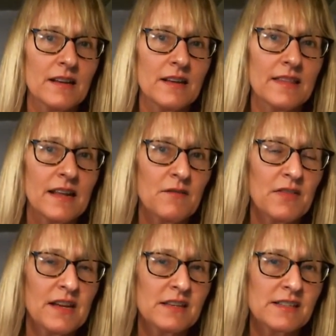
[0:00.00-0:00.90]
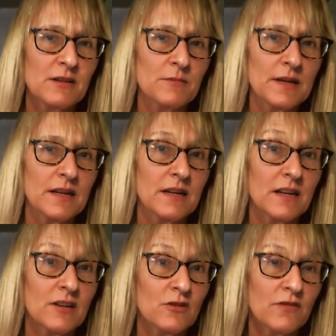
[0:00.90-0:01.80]
that everything is going to be
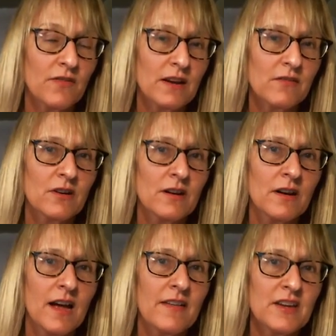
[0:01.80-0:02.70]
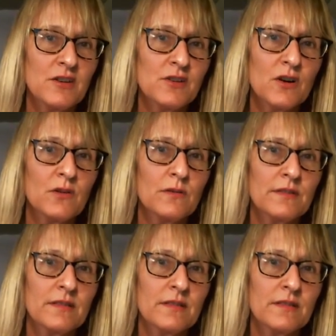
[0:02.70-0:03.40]
in your favor, and that you know